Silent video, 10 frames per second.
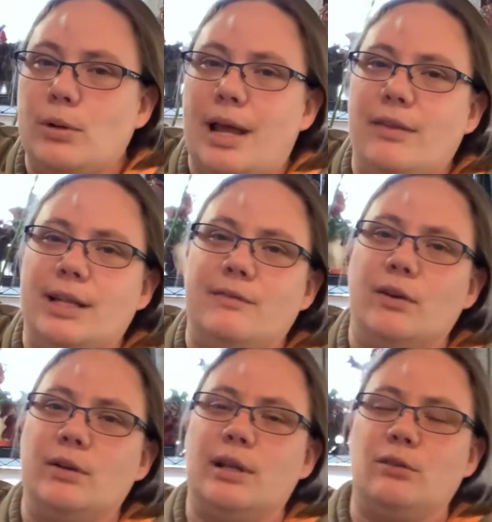down this
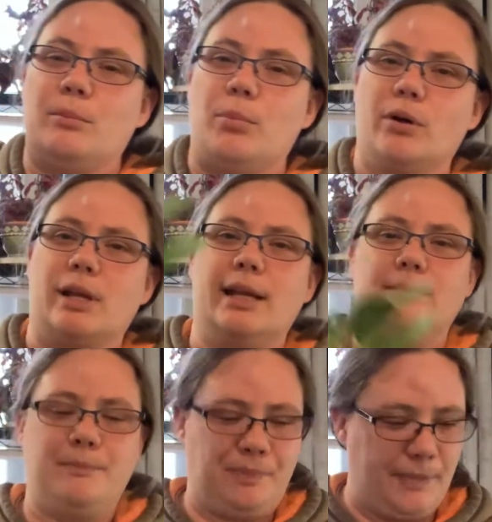philodendron
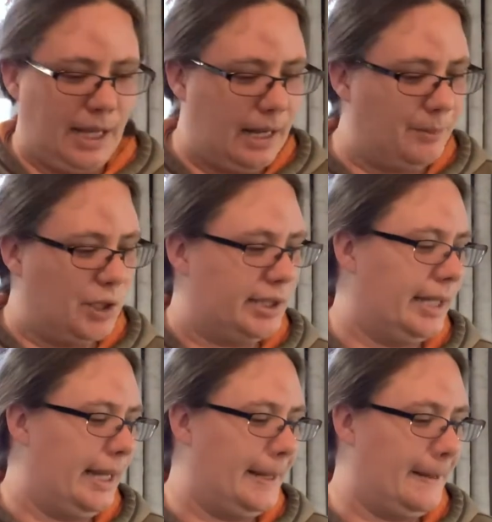Birkin, and I'm just
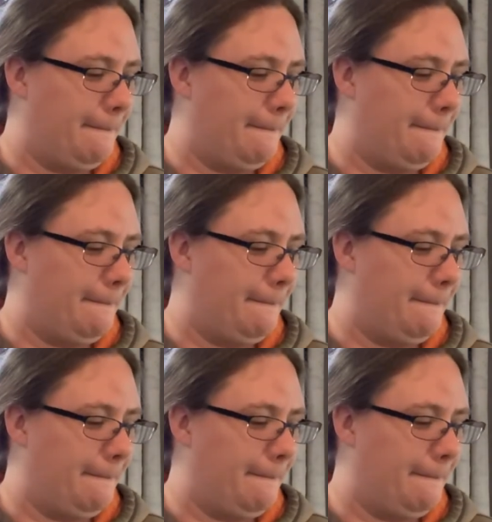like,